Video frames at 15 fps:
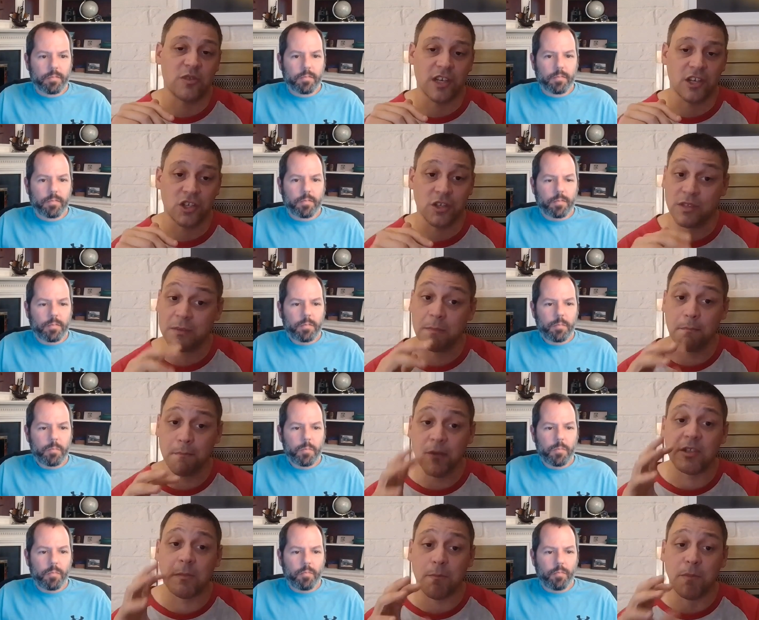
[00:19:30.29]
Speaker 1: transportation. Is
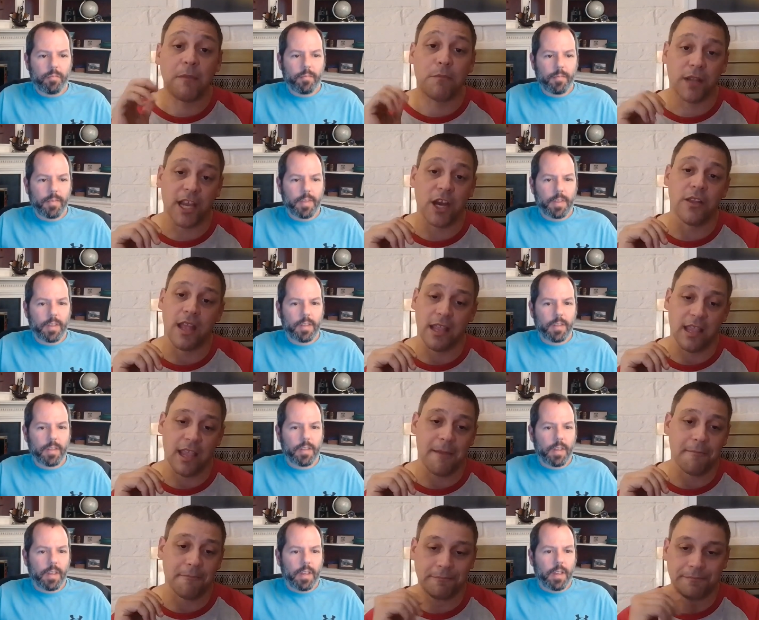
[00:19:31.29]
was a big player in that
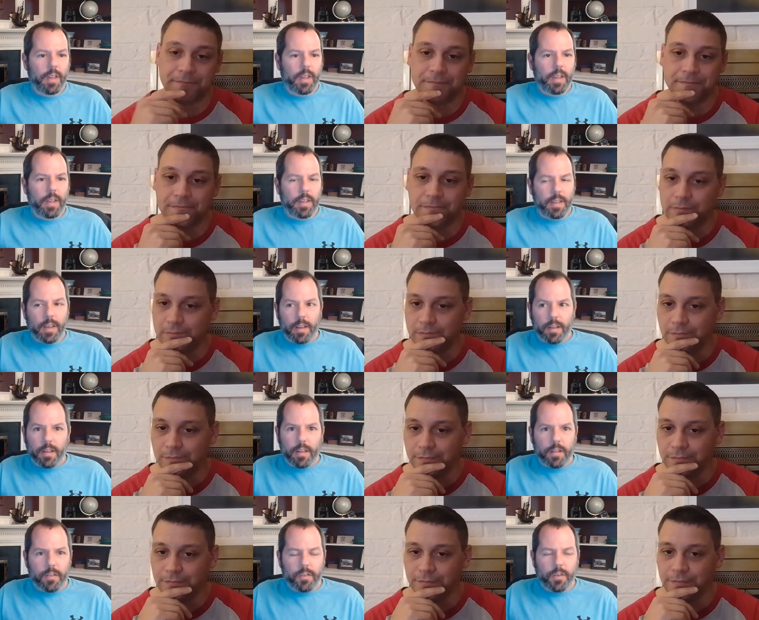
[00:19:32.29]
game.
Speaker 2: Yeah,
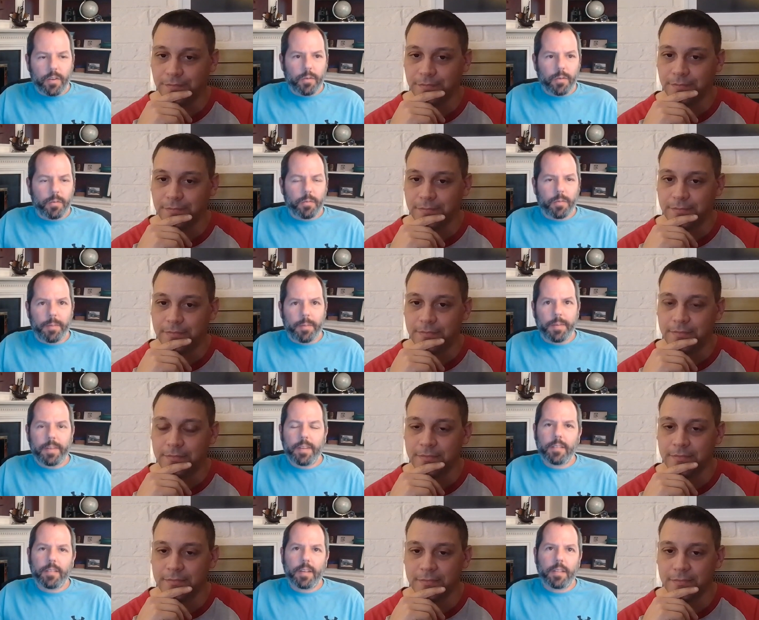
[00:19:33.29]
and so I mean, it
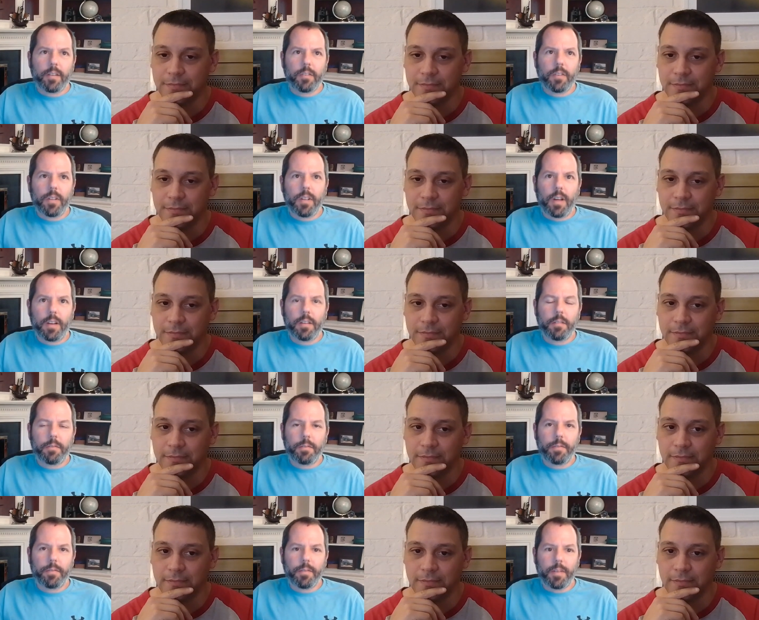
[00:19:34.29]
sounds like there's a lot of
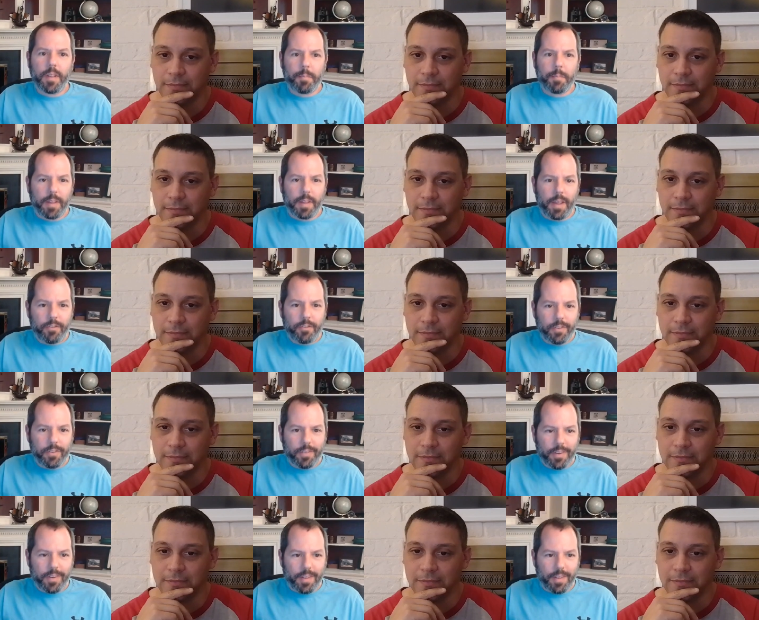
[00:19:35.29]

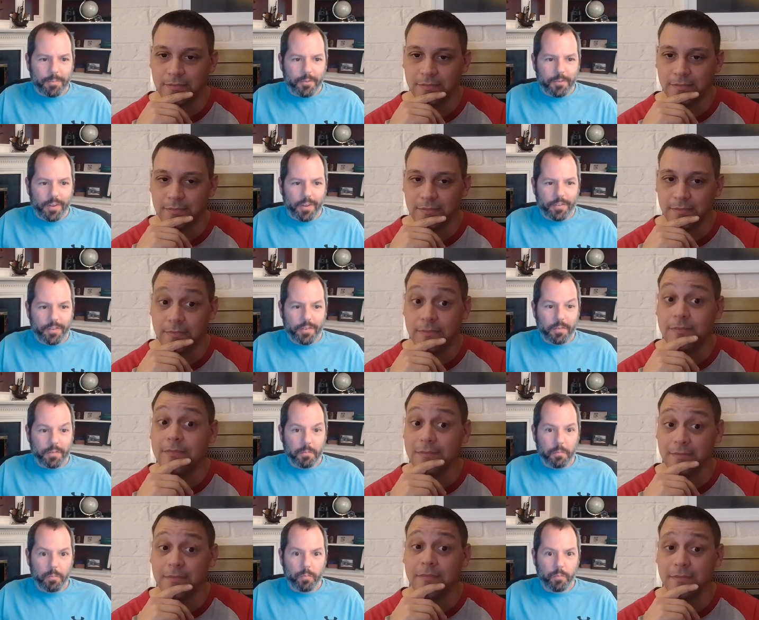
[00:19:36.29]
implications to them just
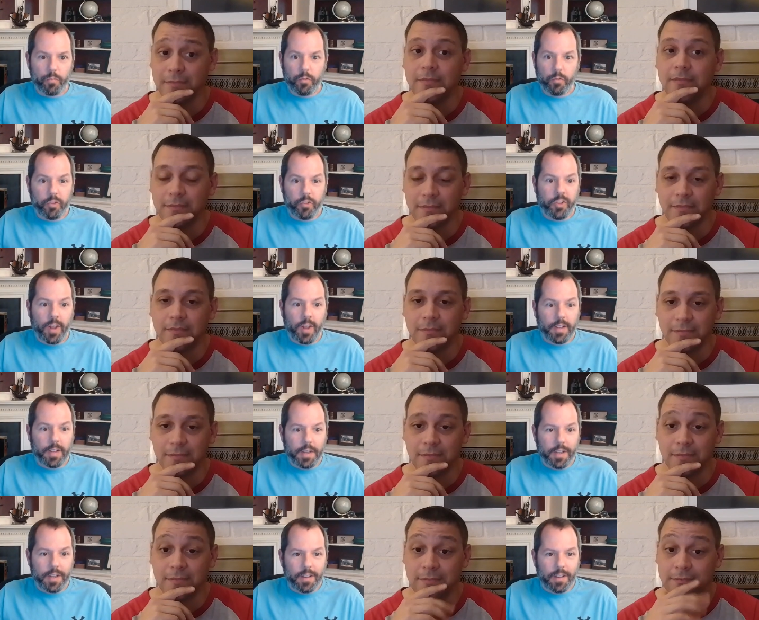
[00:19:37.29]

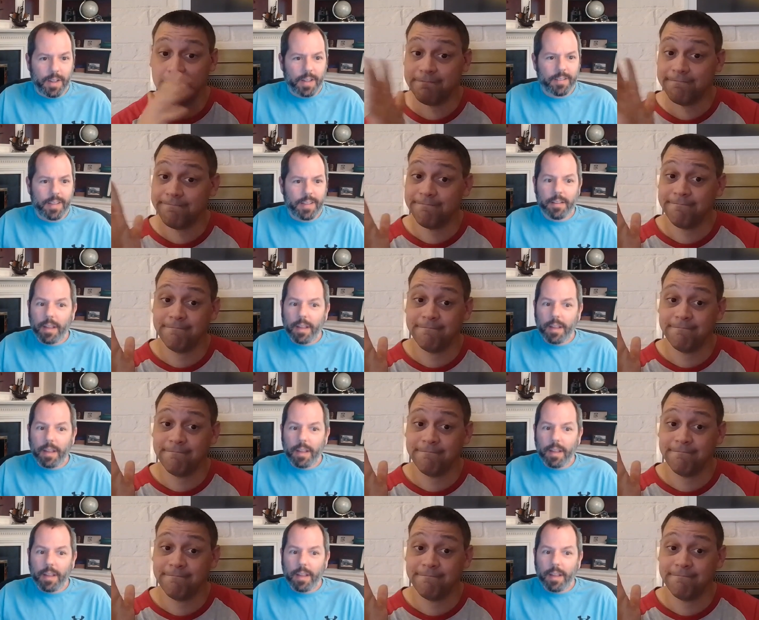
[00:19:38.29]
suddenly it,